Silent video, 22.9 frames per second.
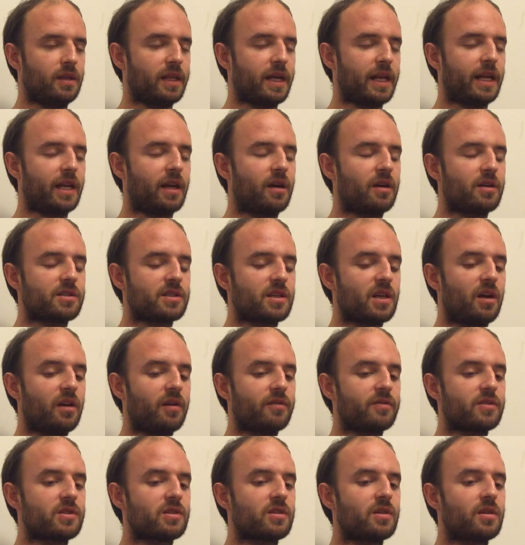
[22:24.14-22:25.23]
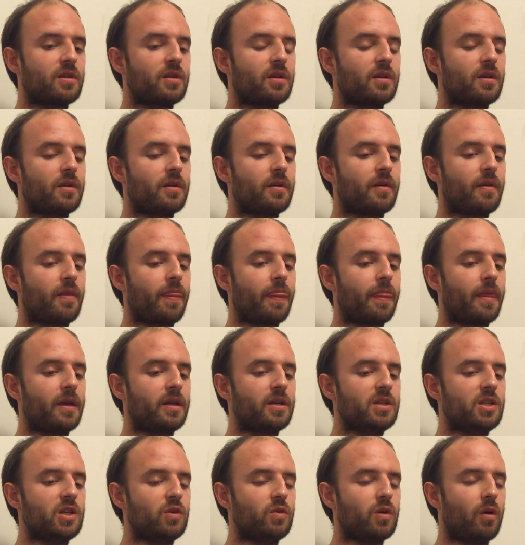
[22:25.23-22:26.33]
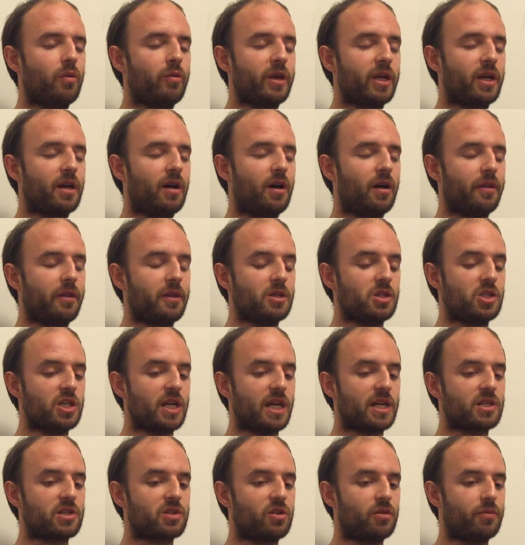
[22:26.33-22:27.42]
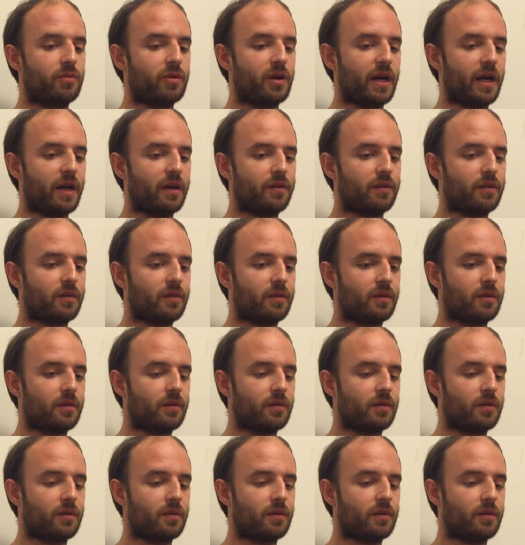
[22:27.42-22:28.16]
Letting ourselves do what we call the gentle breath,